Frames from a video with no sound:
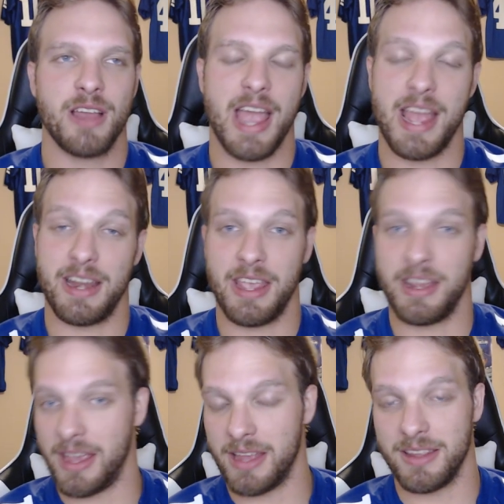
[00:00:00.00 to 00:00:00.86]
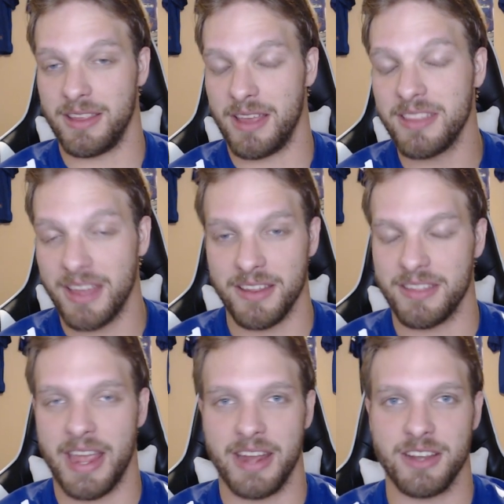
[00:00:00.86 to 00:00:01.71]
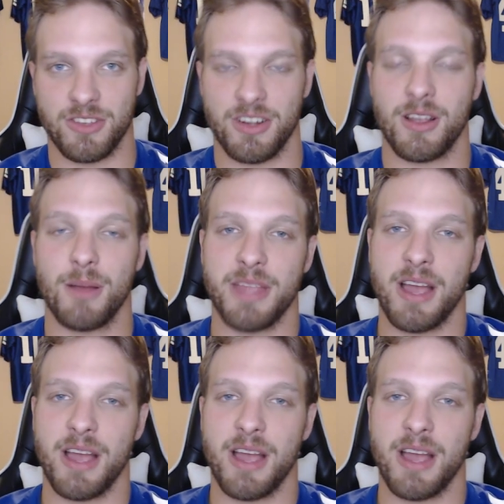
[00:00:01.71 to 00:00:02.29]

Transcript: And in the end of the day, it is going to come